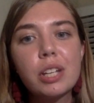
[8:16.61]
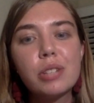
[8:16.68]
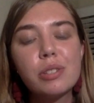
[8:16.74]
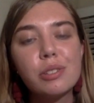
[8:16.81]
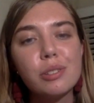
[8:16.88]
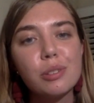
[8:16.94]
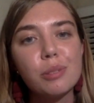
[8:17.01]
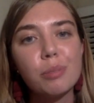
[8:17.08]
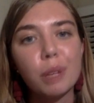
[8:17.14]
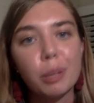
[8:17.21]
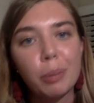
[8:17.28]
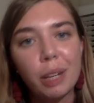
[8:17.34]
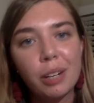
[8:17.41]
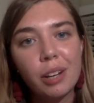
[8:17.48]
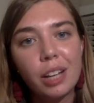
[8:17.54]
to
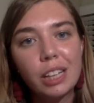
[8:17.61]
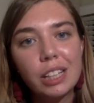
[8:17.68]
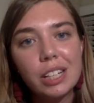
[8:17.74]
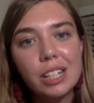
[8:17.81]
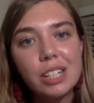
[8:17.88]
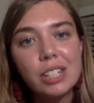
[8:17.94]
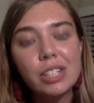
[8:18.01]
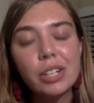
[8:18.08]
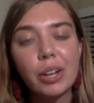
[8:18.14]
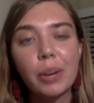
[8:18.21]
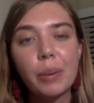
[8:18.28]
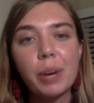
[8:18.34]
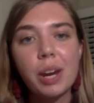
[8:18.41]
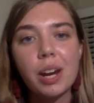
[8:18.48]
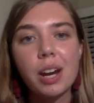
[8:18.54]
Birkbeck College,
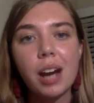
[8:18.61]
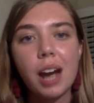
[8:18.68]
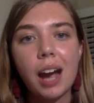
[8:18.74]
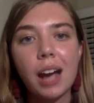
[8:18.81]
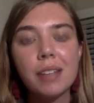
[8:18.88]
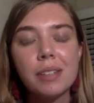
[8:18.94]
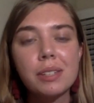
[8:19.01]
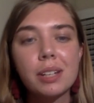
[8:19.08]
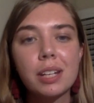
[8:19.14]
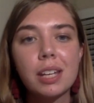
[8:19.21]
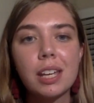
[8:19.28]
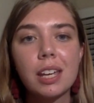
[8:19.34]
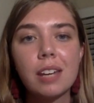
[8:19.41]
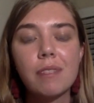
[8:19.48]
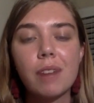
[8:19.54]
where I
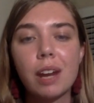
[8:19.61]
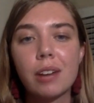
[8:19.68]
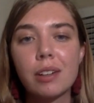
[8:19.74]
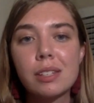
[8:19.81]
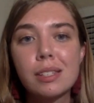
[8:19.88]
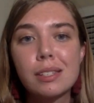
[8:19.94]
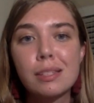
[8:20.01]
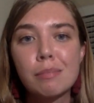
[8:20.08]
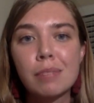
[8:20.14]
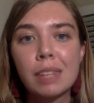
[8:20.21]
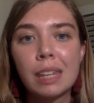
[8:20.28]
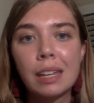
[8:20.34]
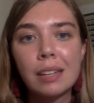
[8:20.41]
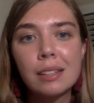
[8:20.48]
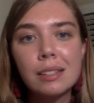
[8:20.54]
studied viruses in
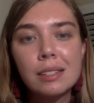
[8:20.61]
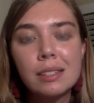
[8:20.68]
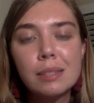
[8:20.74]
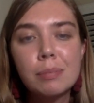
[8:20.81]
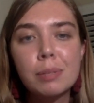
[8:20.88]
plants,